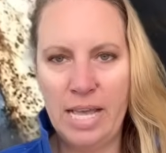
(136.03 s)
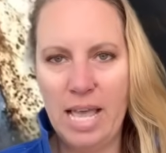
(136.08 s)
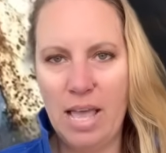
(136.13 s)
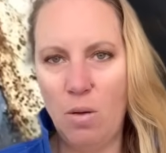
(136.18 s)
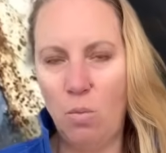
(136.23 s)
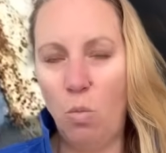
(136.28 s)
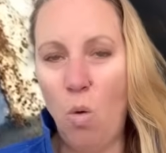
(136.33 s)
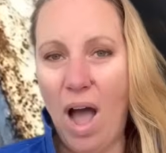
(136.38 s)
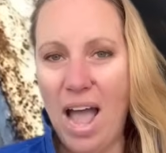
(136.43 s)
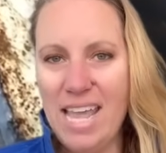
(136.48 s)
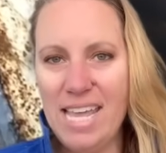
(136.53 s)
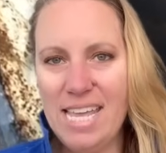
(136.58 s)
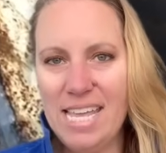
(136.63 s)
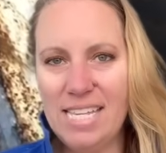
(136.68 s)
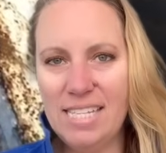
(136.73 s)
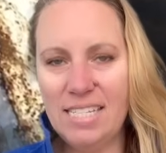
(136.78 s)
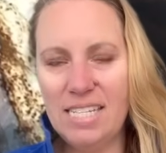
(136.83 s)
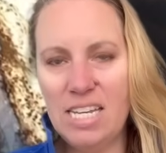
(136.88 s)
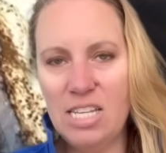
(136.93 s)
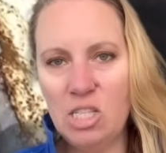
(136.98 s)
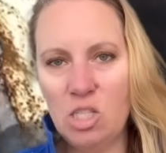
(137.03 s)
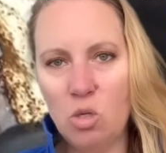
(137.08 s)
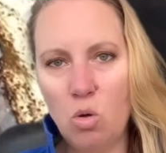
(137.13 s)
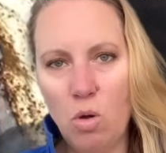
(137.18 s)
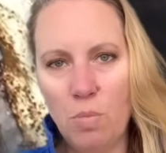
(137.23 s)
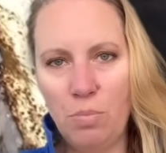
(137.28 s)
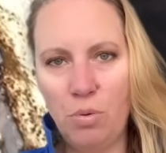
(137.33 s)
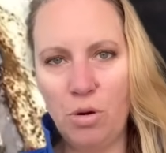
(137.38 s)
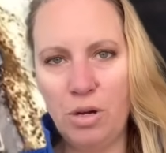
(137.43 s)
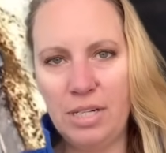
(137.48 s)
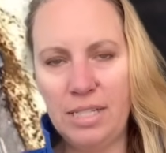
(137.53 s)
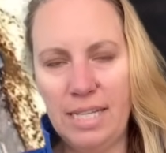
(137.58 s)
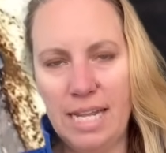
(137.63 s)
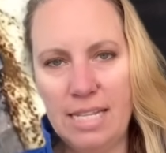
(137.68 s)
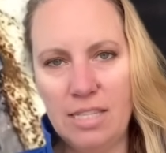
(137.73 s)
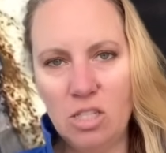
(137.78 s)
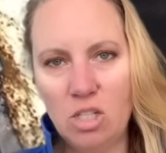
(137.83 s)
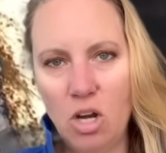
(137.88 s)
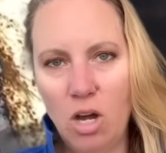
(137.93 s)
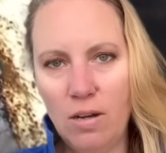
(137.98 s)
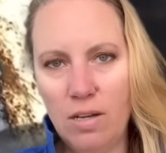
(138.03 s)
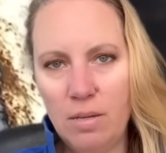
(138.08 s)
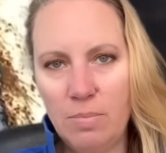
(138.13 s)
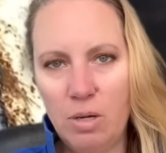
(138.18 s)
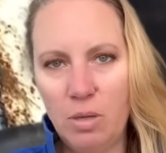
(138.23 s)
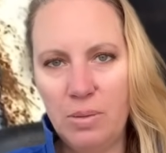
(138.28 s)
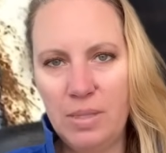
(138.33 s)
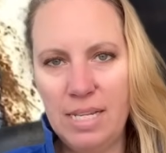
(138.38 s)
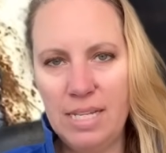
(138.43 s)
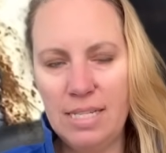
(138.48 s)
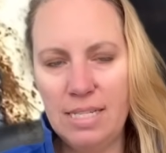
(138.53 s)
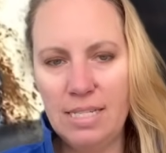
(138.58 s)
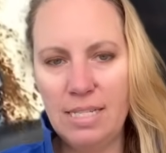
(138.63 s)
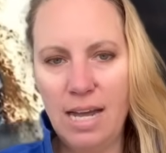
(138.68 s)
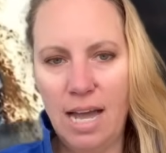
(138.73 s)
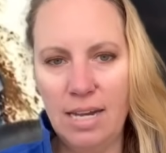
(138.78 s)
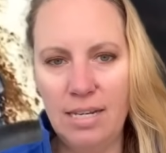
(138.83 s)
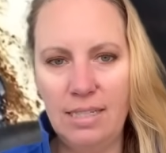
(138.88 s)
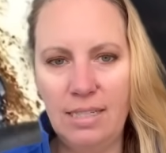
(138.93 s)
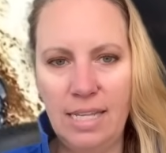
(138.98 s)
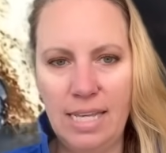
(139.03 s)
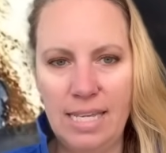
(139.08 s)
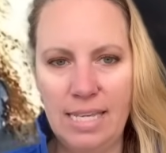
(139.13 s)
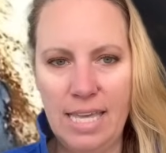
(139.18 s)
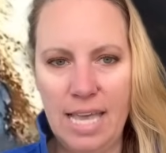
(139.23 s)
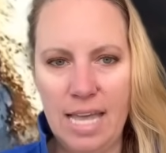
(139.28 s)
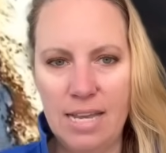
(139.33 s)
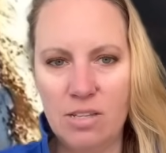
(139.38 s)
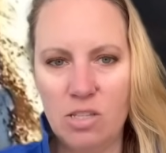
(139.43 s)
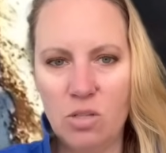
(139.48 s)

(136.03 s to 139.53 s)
Why is this so important? Let's talk about this tunnel again.